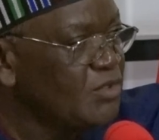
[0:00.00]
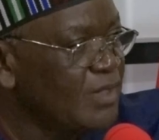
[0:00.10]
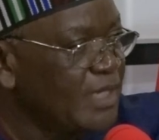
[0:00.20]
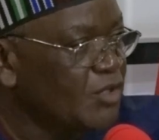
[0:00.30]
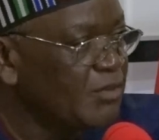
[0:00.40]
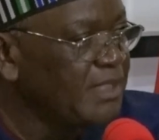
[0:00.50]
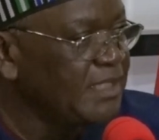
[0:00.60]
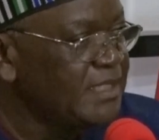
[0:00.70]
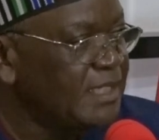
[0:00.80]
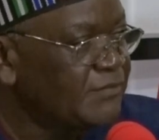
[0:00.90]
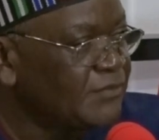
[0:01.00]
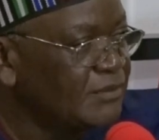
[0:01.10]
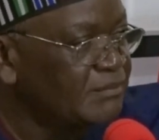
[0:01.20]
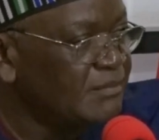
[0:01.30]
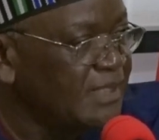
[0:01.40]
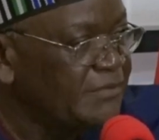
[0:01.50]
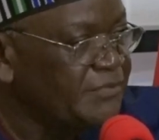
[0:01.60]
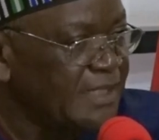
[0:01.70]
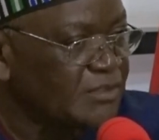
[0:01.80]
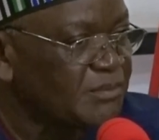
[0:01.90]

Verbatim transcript: you were coming here from Lafia to